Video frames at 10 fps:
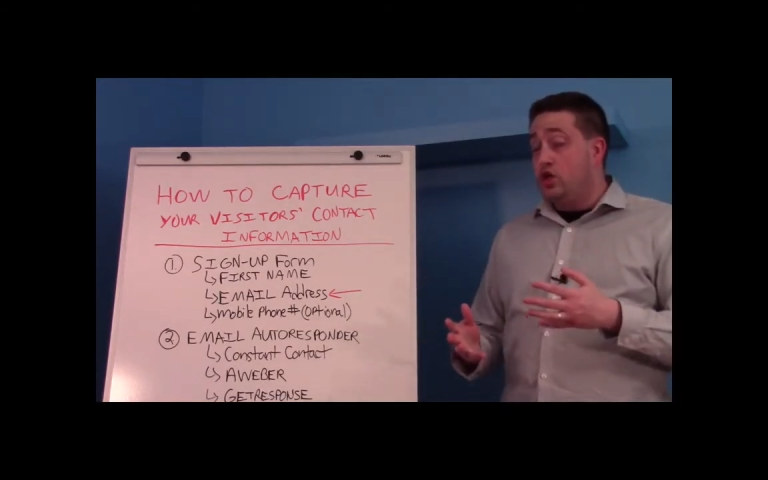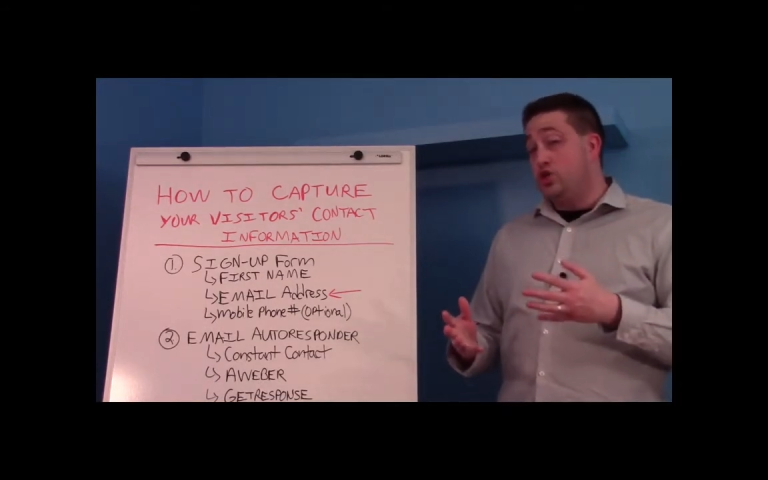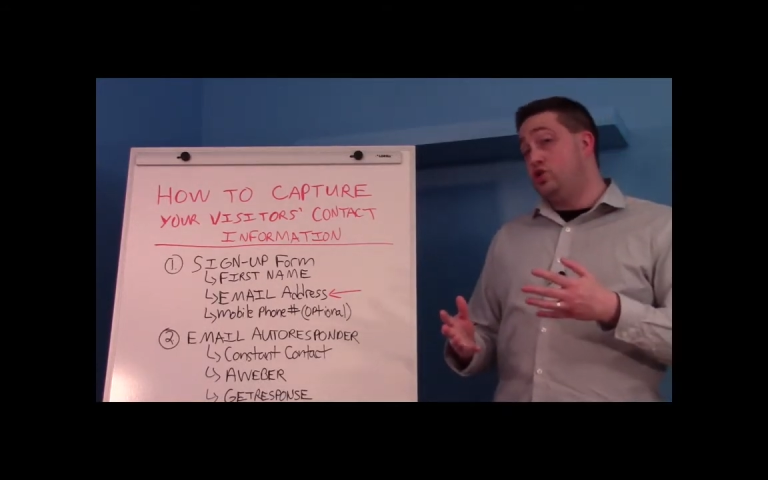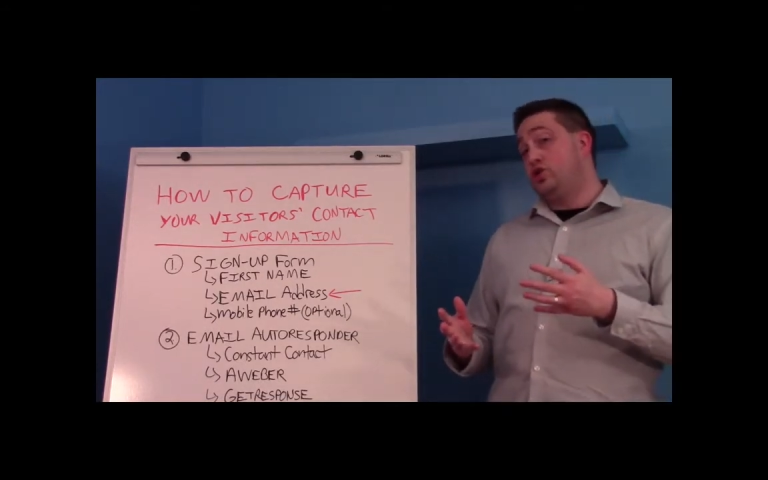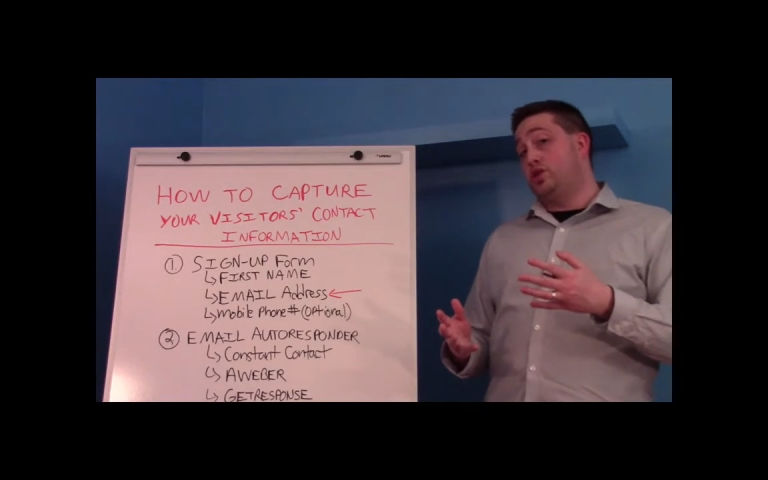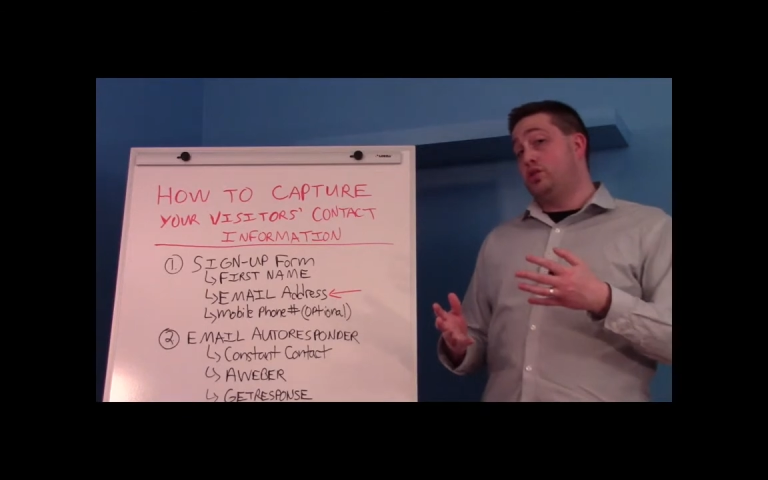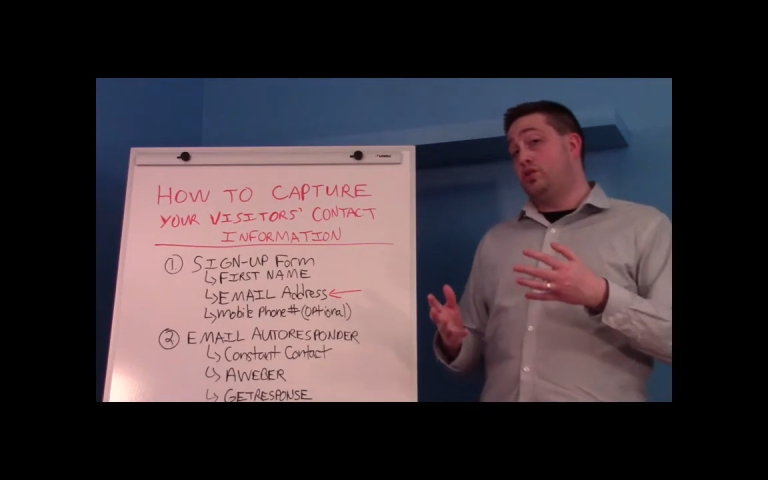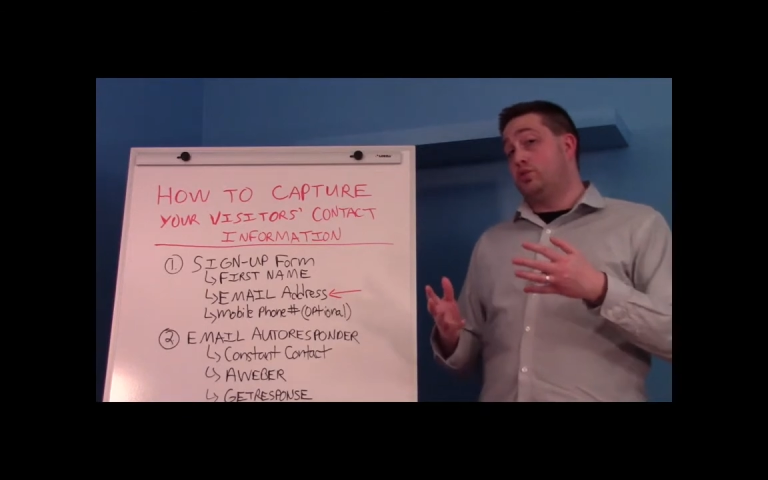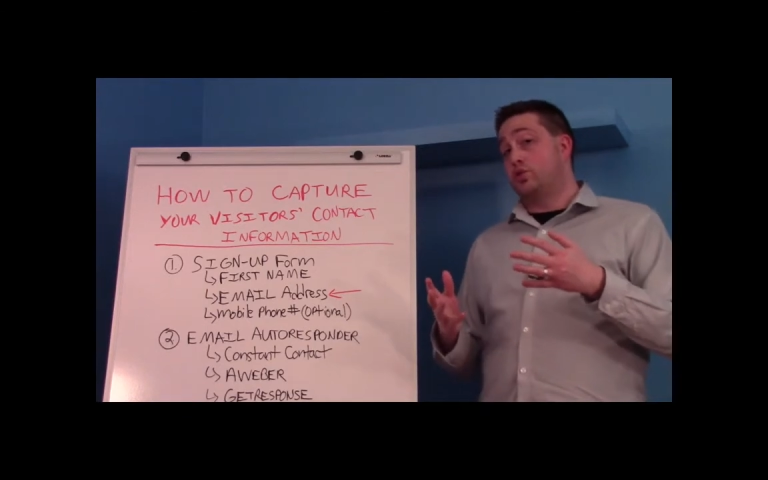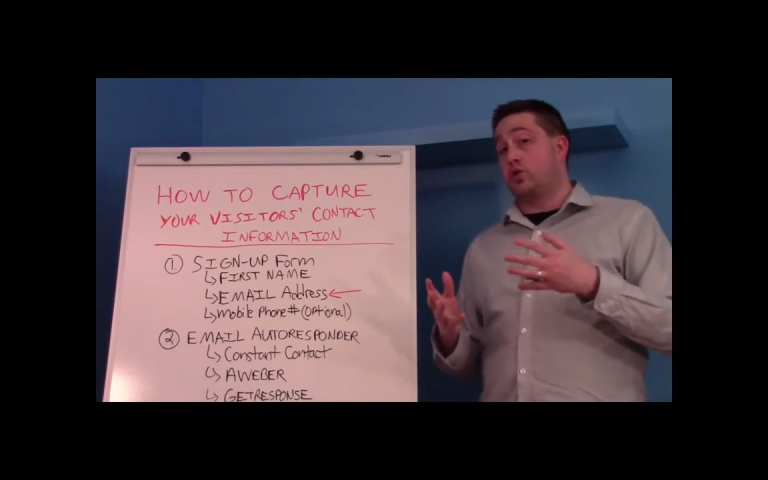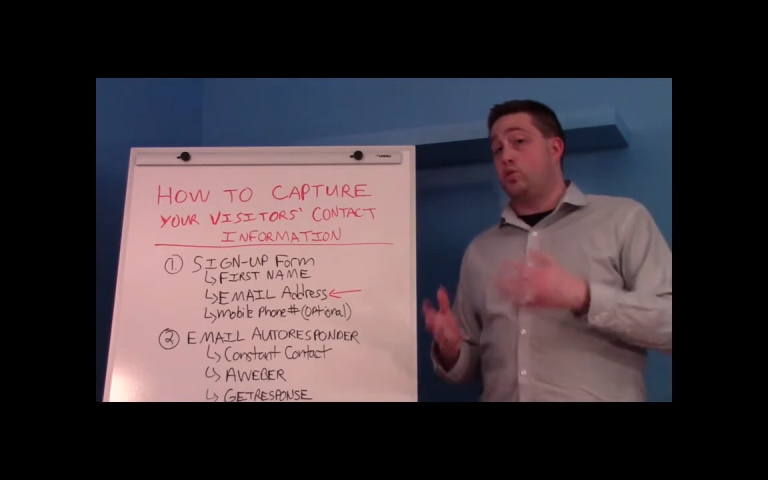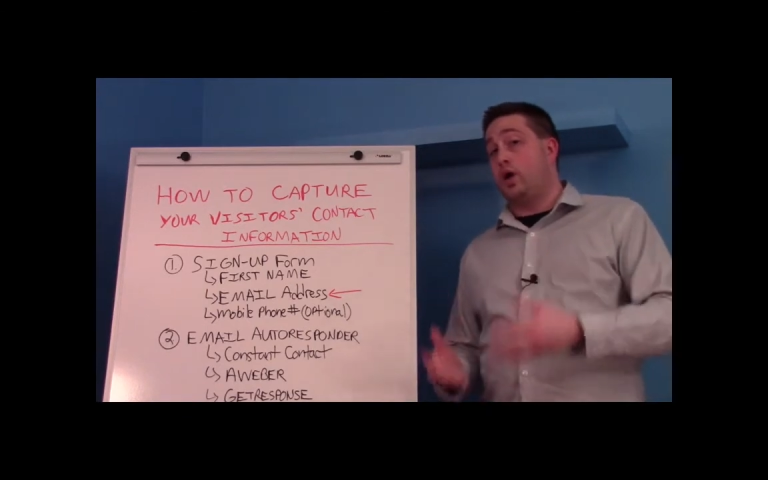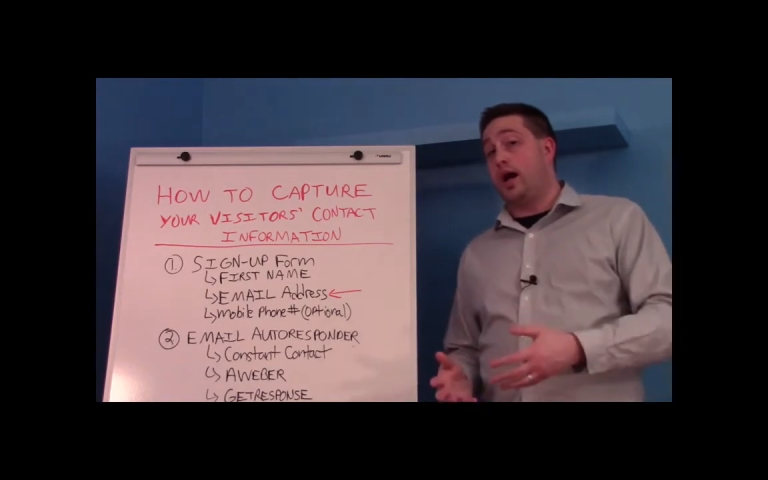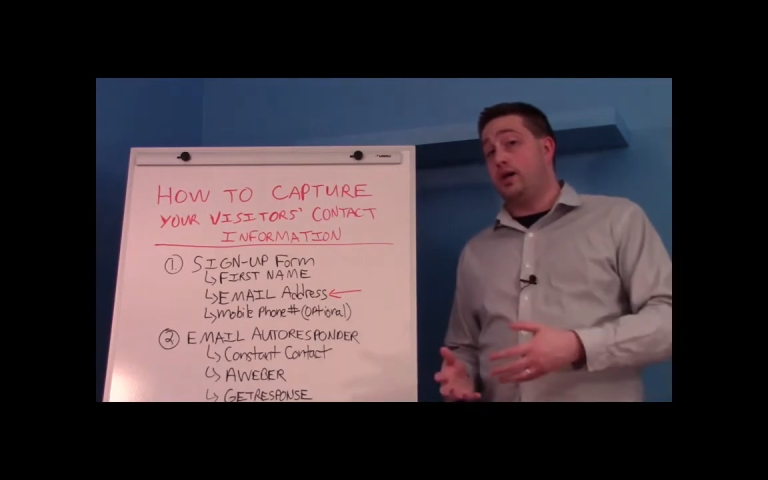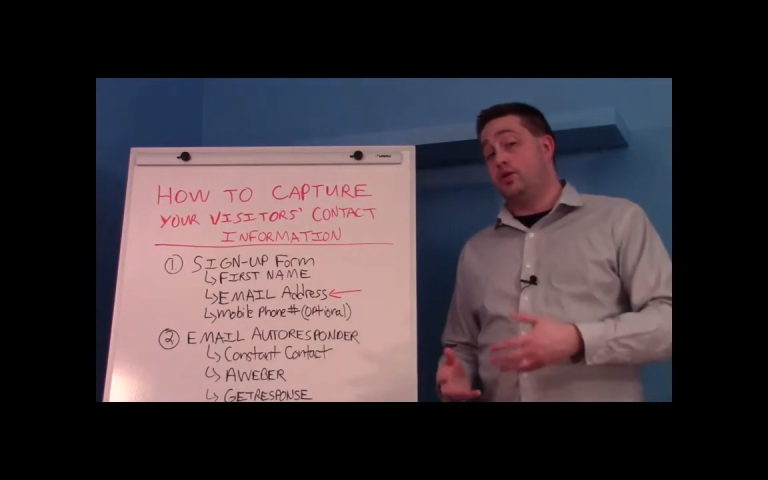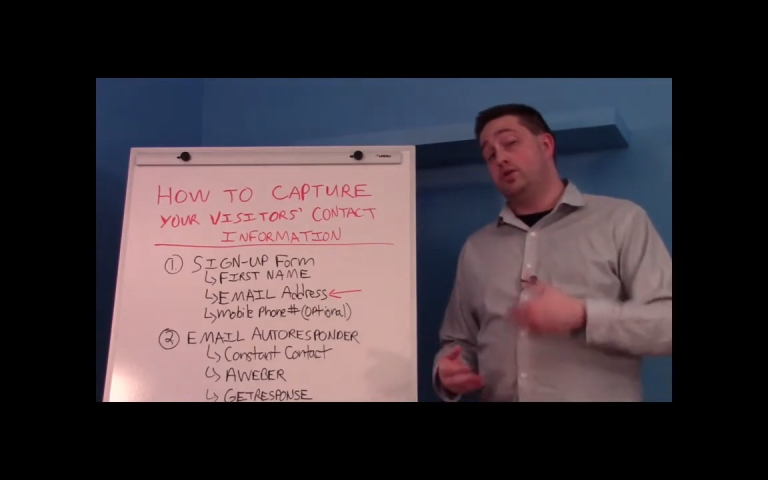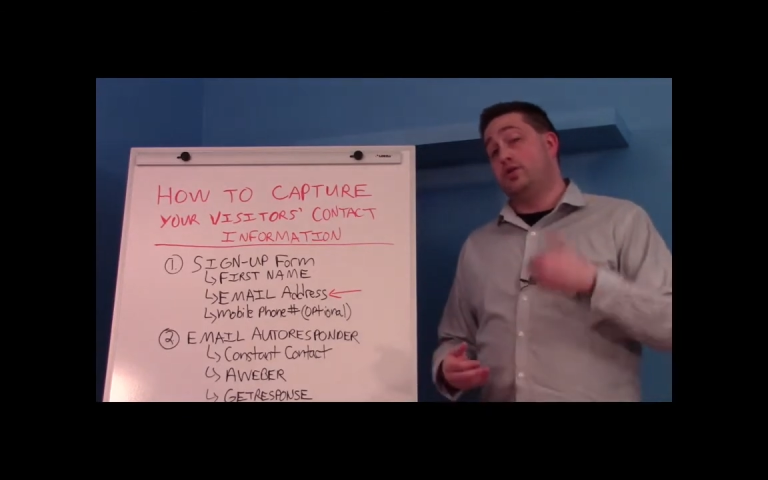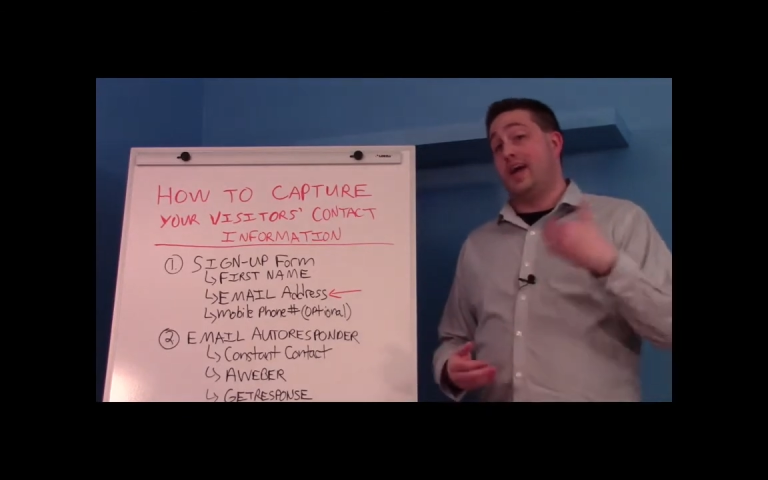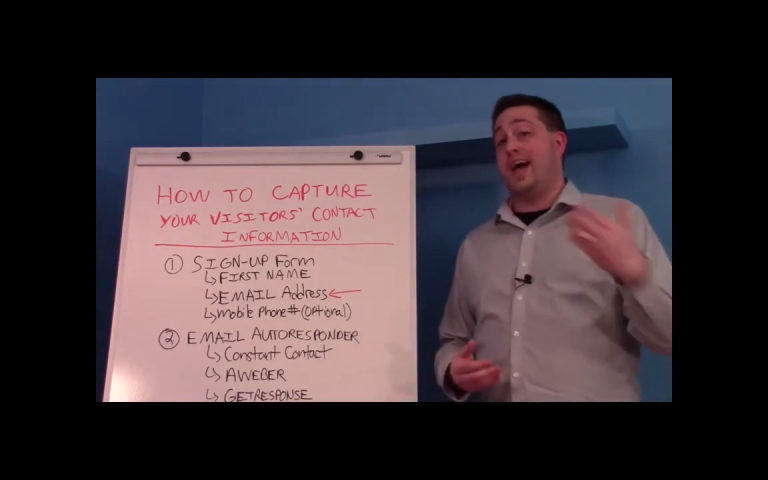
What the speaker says: you should require or